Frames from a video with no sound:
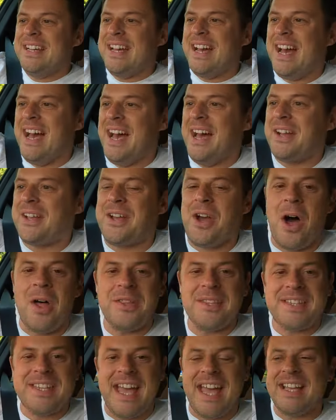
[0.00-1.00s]
uh,
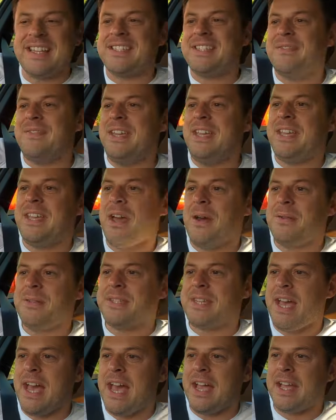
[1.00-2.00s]
context of
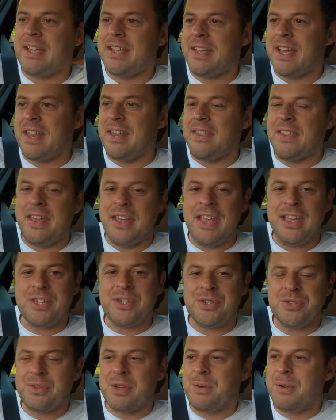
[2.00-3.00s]
ecotech, kind of the
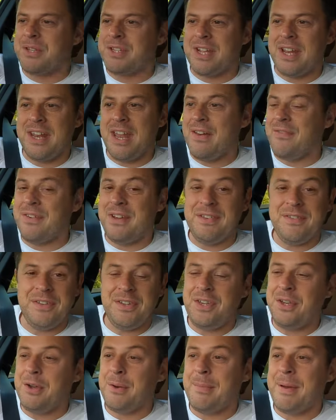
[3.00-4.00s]
history which I never
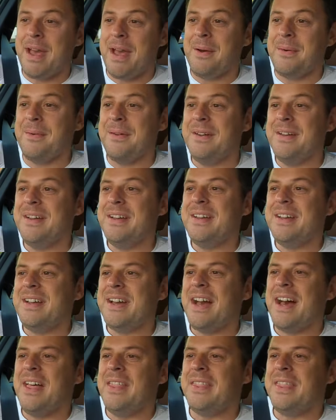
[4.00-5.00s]
even knew about,
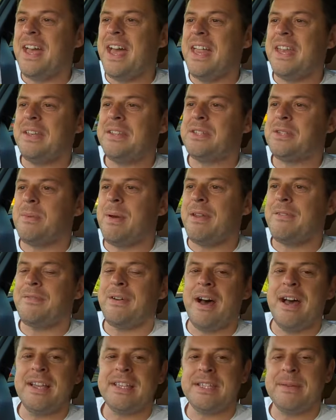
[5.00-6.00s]
and then some
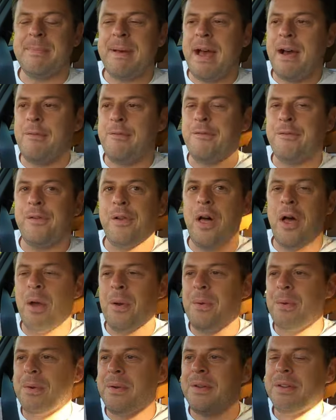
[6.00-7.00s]
advice about
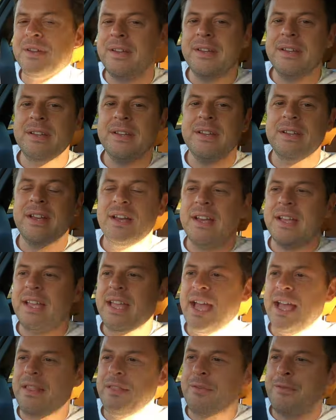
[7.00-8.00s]
flow and
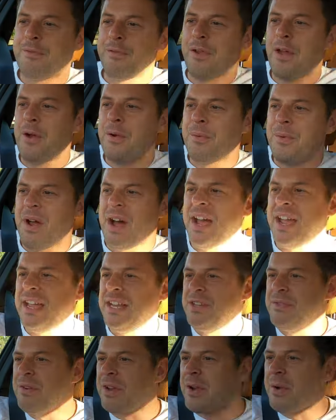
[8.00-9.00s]
getting the flow right
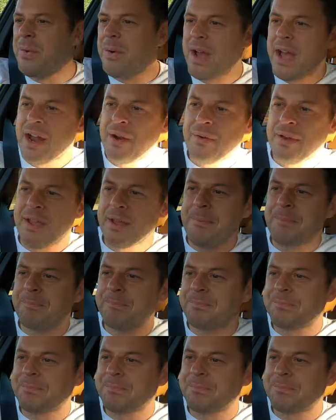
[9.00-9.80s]
in your aquarium,